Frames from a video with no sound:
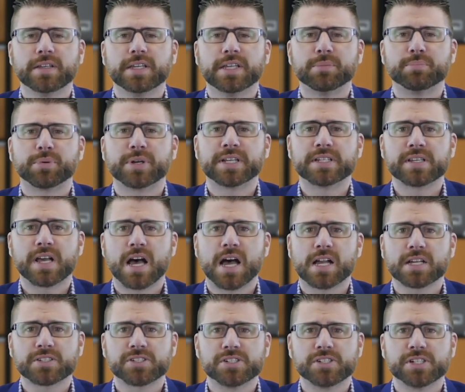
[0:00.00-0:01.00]
It brings
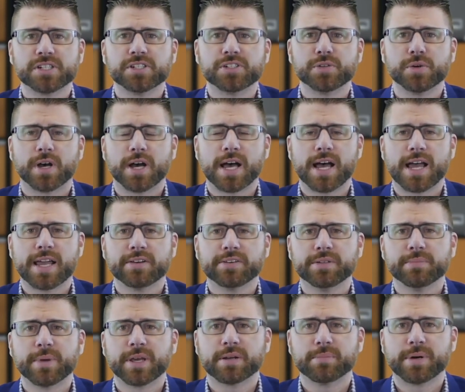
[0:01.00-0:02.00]
oxygen to a
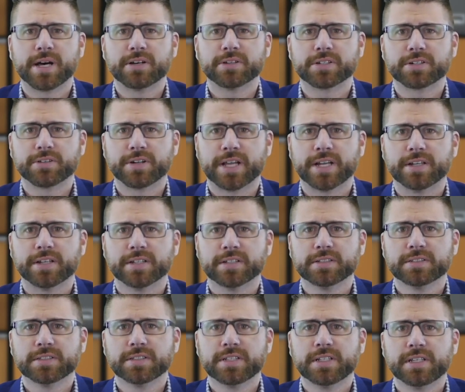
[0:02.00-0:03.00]
highly metabolic retina.
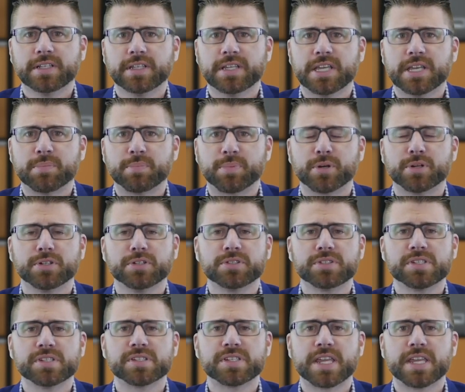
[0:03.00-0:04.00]
It
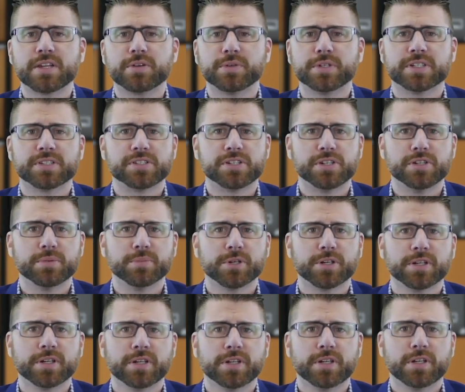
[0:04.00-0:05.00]
produces aqueous
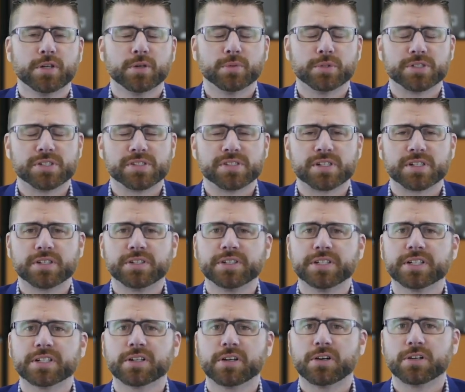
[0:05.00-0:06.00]
humor, which is a
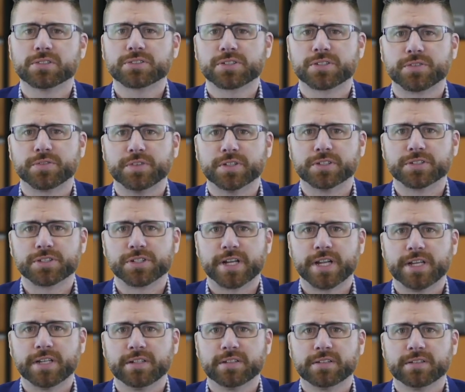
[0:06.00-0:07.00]
clear
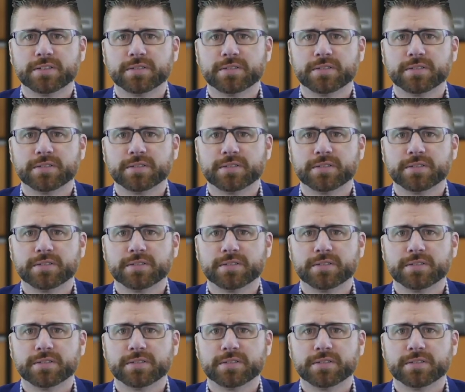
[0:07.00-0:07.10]
ultrafiltrate.